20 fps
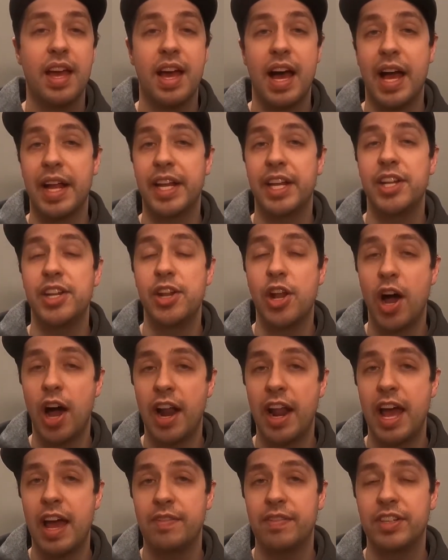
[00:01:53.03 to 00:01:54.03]
I did
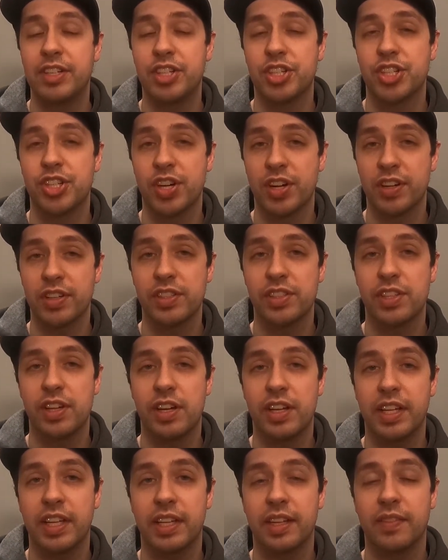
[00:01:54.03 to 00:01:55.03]
not have insurance
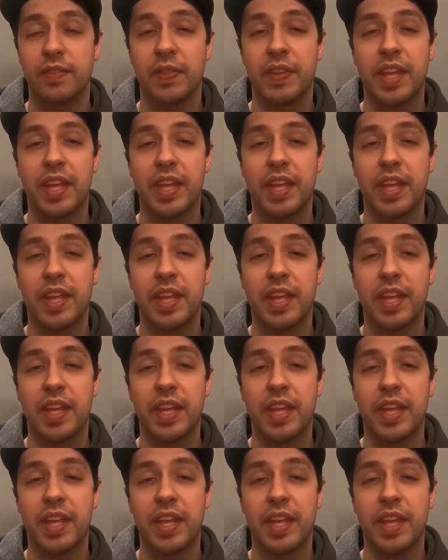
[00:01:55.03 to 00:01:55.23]
on it.